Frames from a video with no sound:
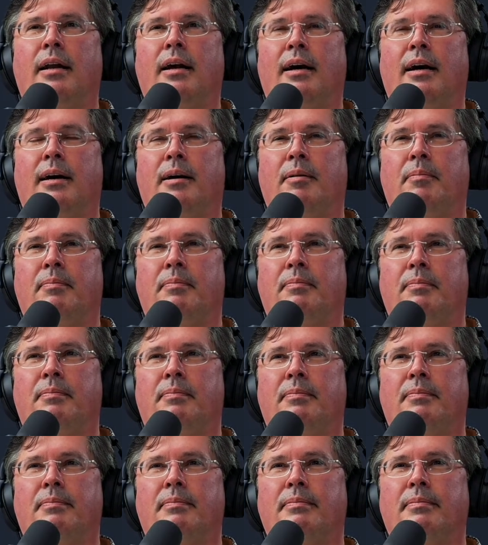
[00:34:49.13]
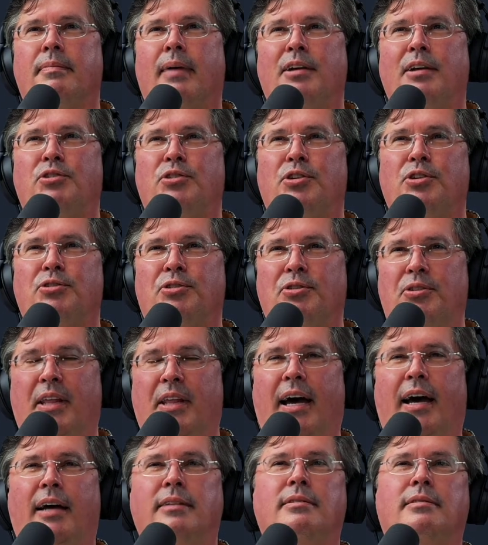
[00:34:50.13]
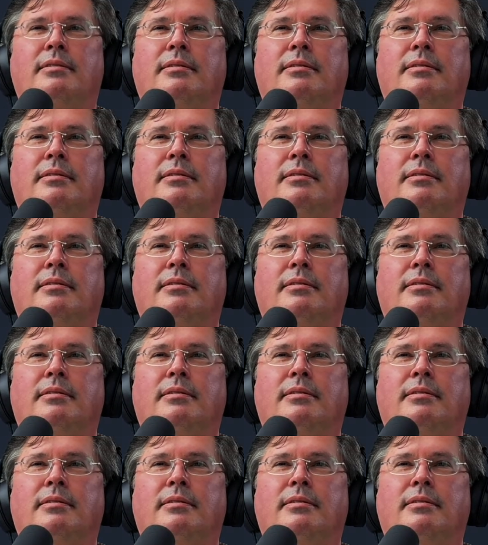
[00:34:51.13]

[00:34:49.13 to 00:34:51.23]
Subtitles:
I still do that.